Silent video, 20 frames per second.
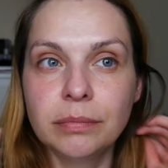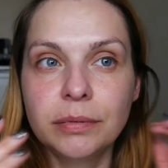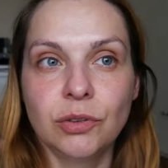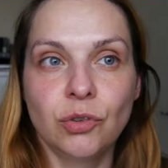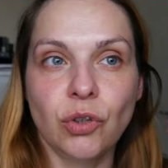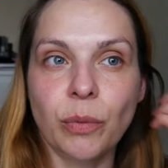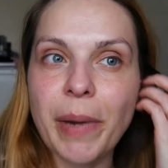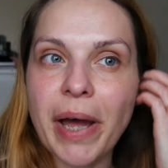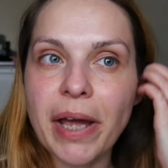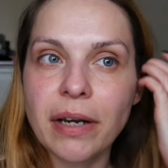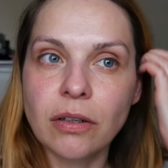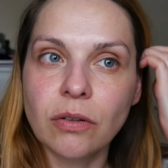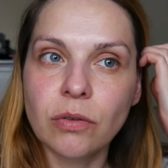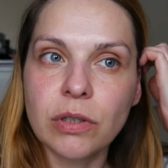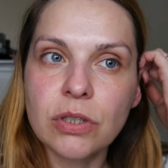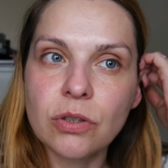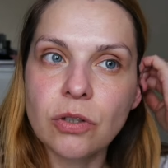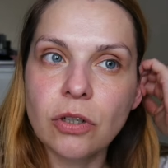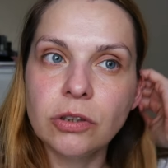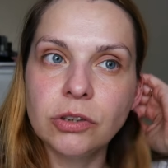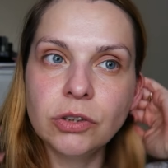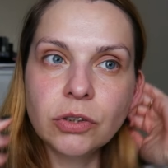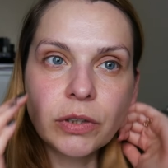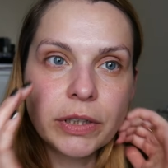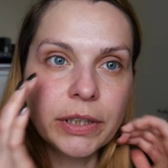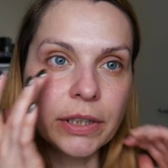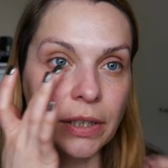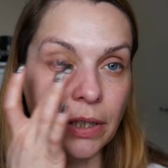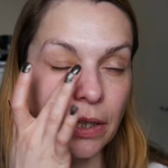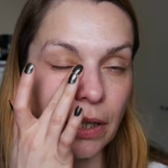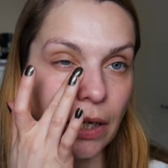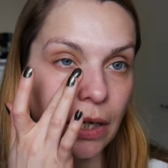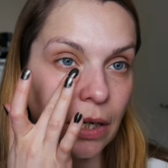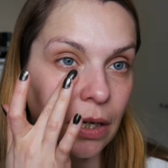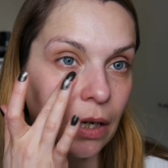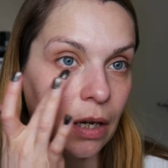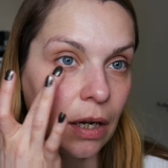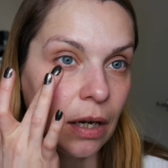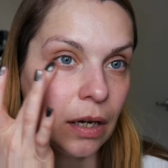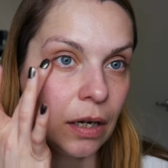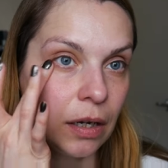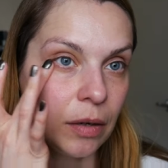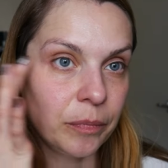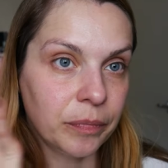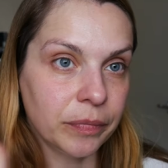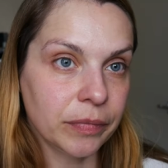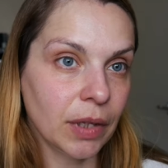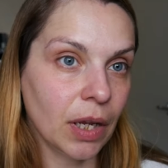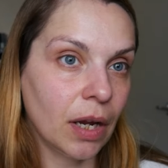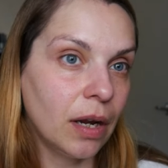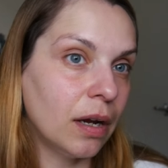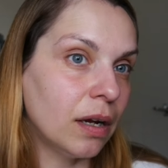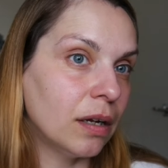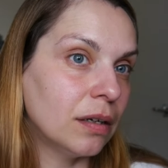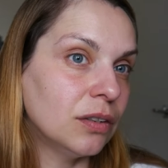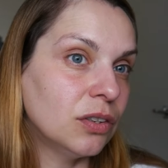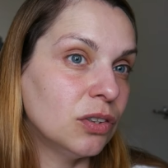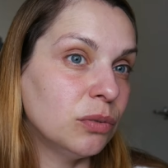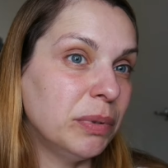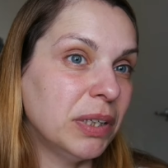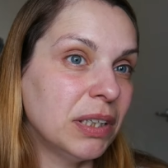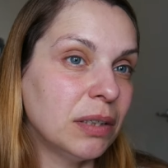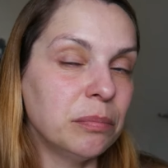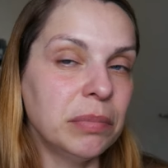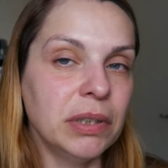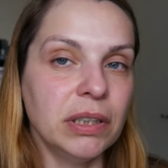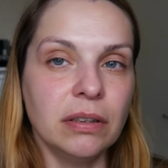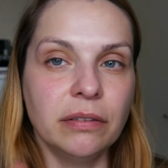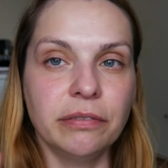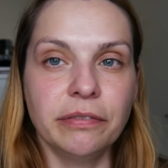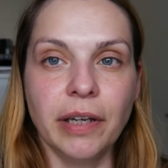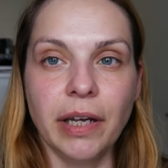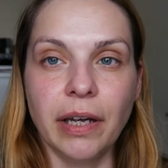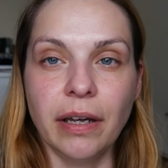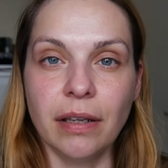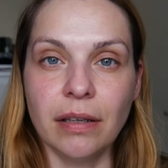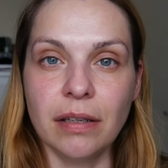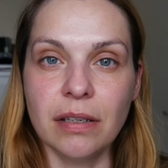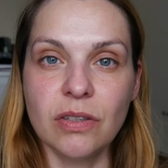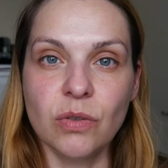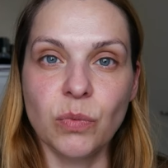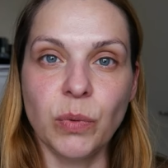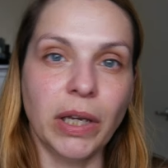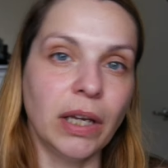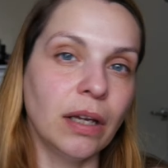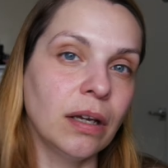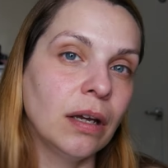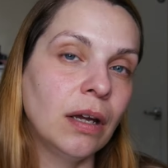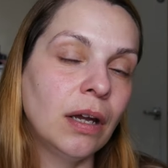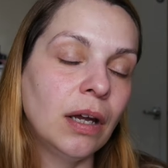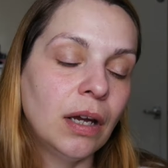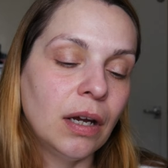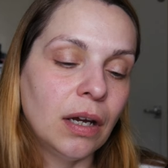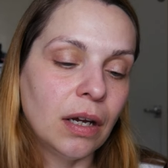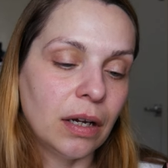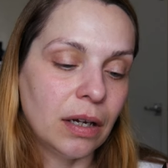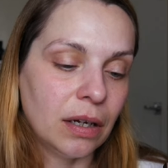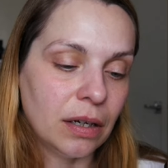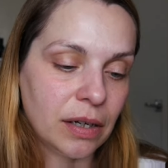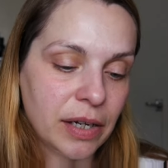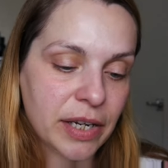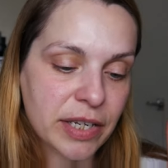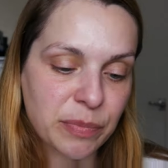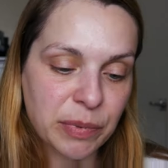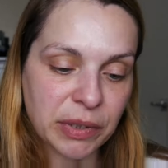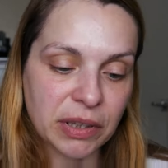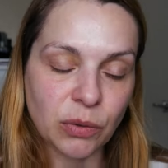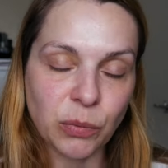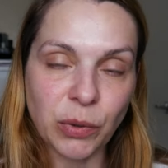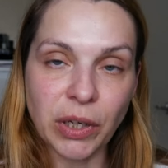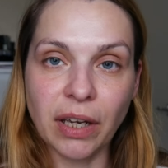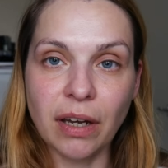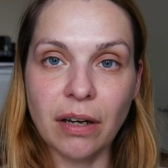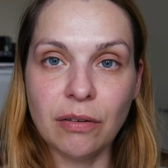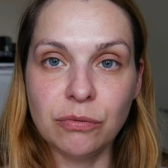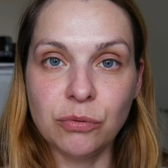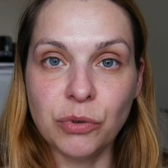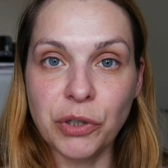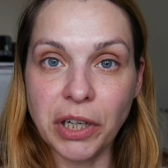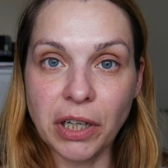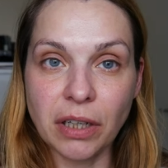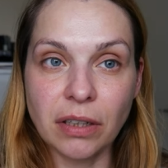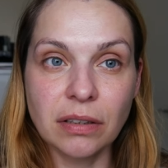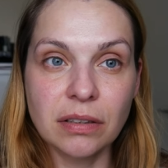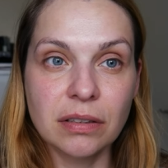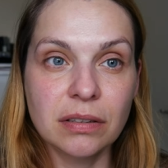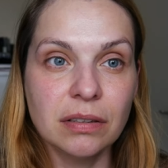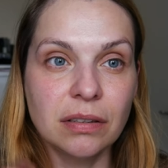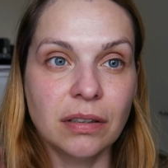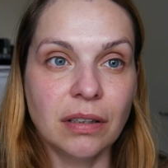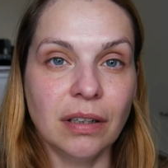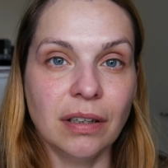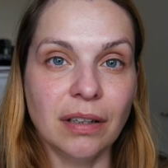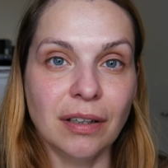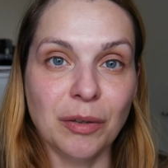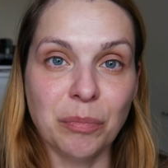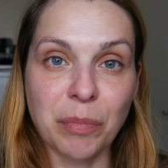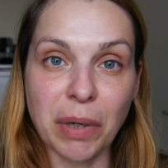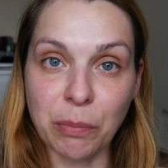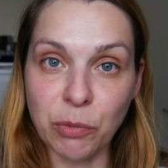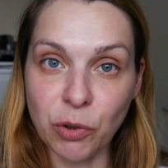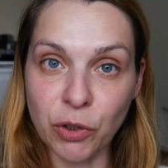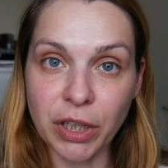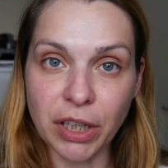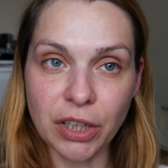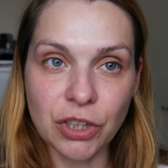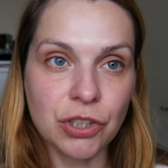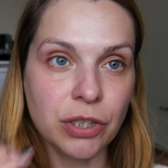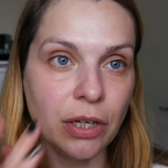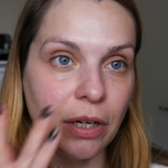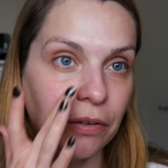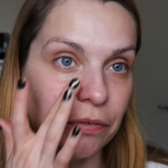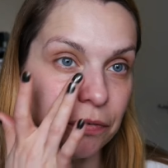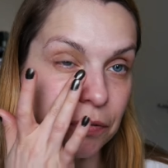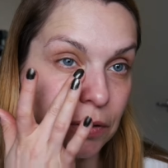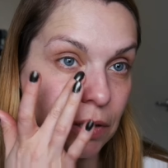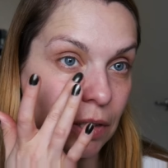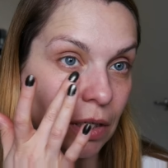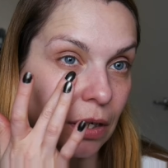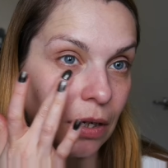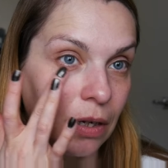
dramatic results or anything, and to be completely fair, this week has been the week I've worked my morning shift,